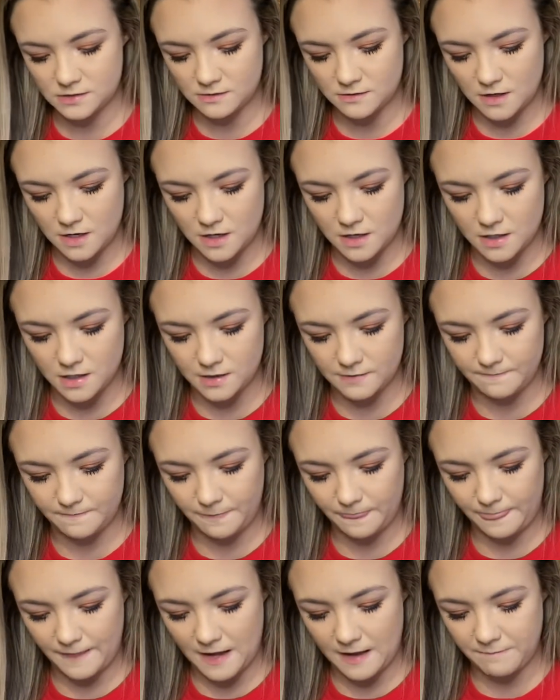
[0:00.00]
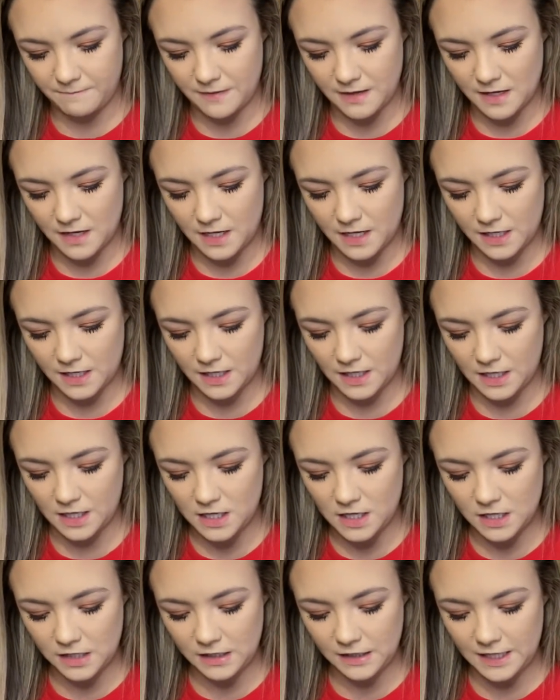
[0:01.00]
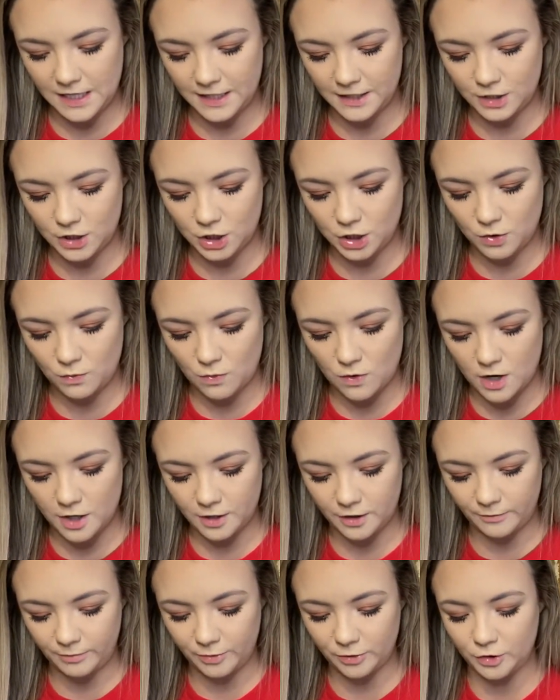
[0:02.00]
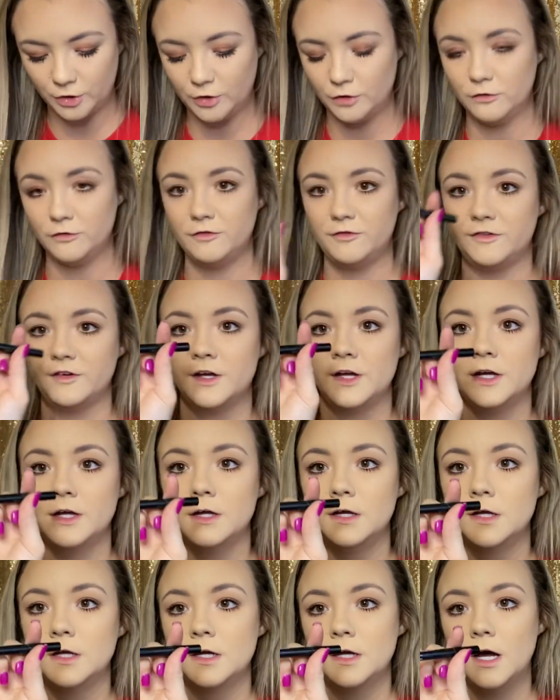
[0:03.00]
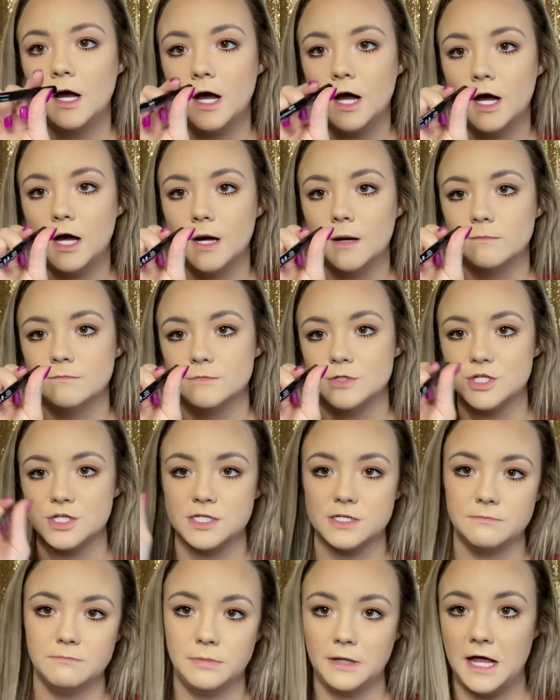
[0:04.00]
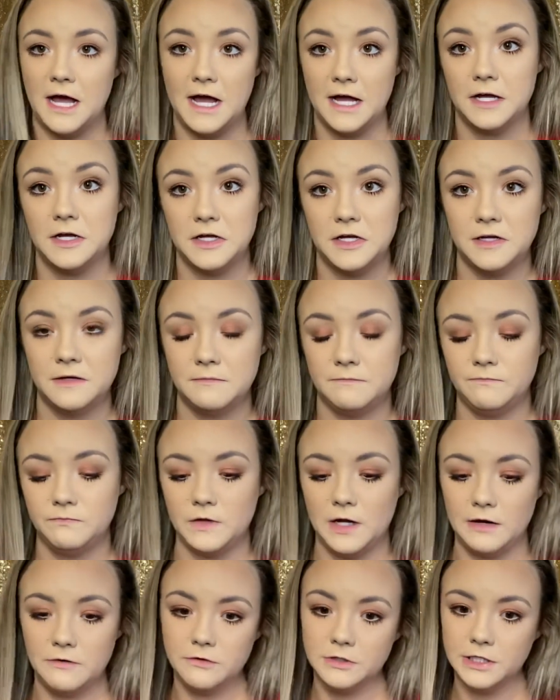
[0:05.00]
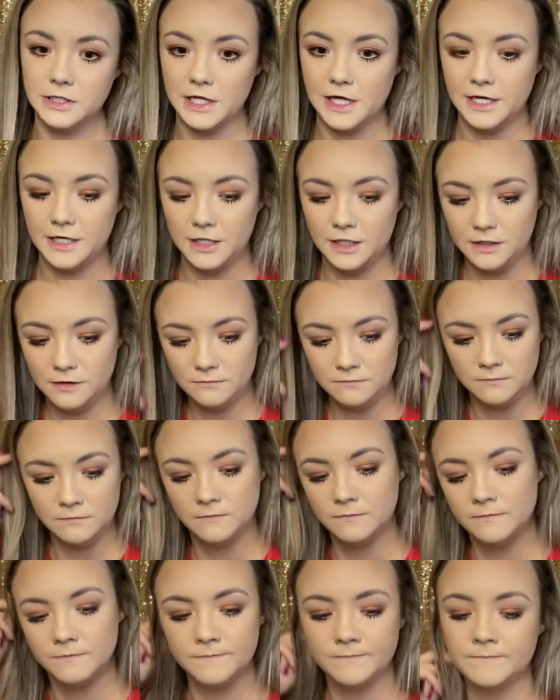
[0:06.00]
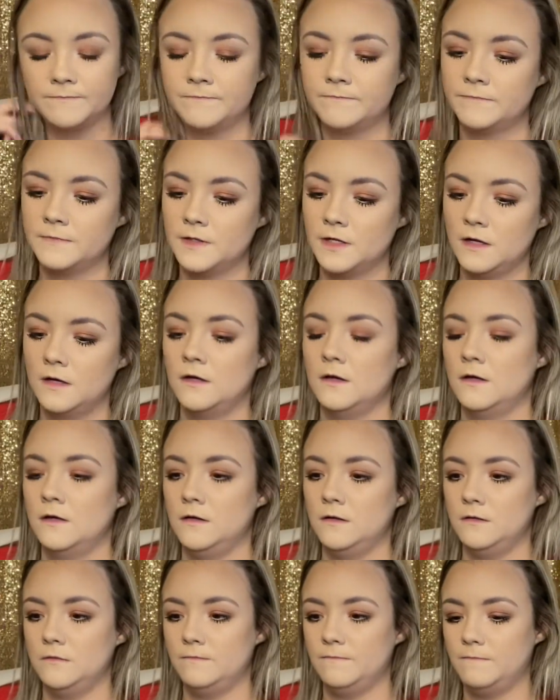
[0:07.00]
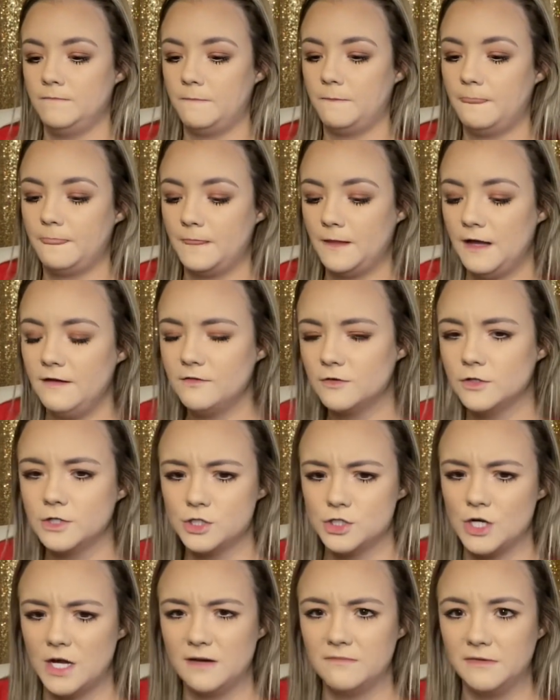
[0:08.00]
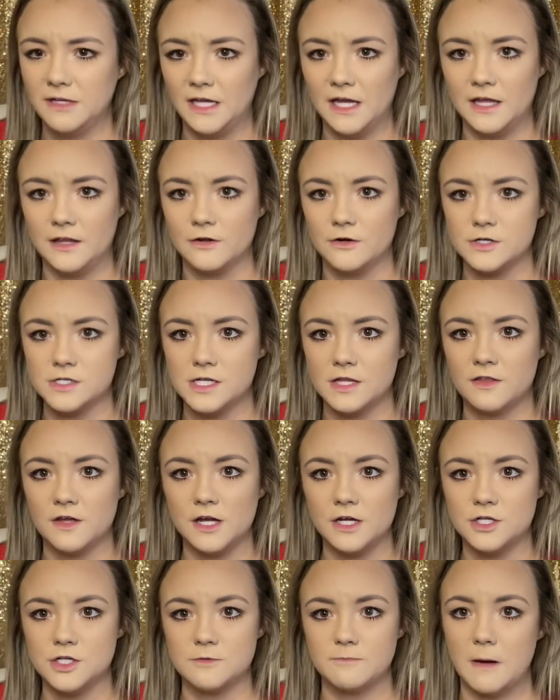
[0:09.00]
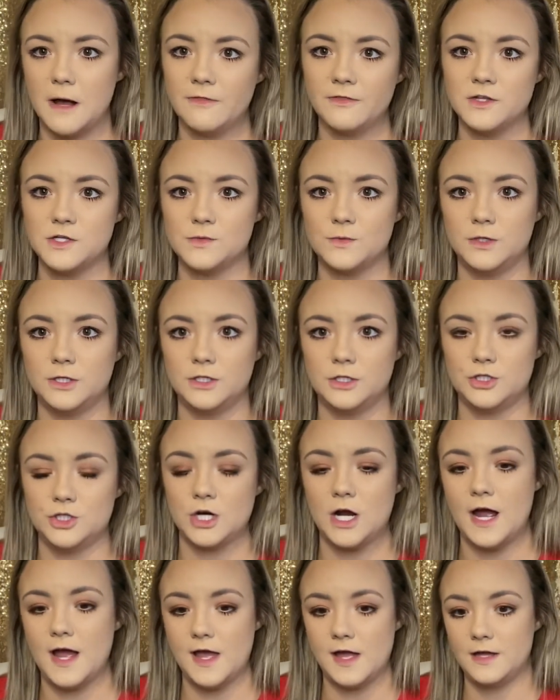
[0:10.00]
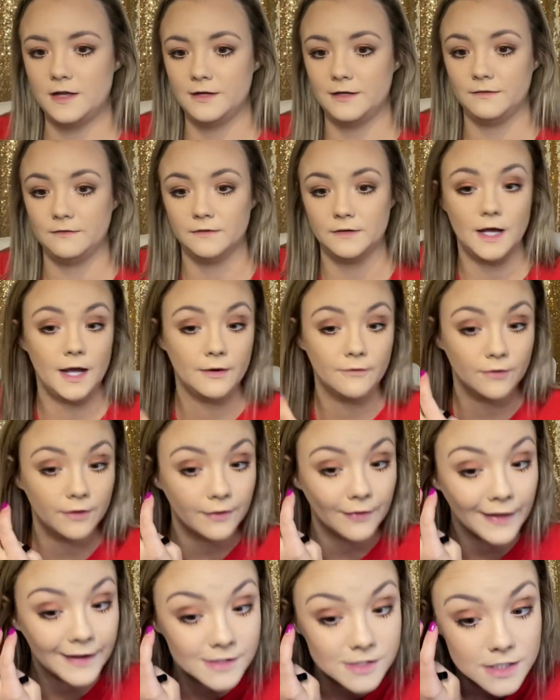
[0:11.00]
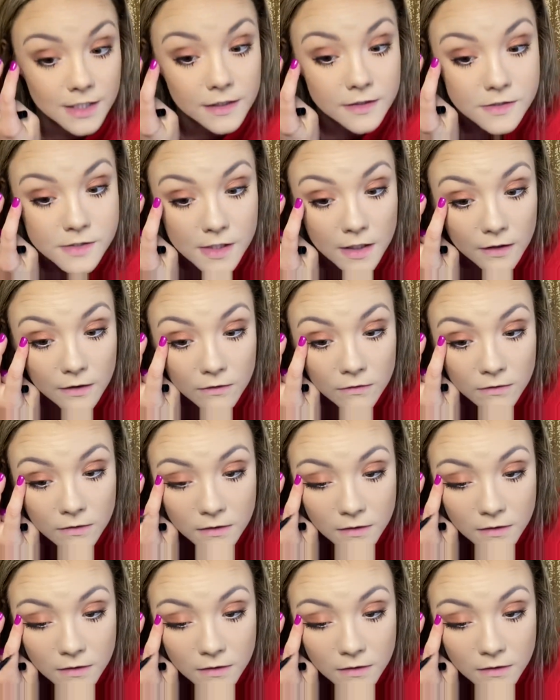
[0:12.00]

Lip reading: Epic Ink Liner, waterproof, just in black. I really like it. I haven't really tried many others. I think I just bought this one to try it and I really liked it, so.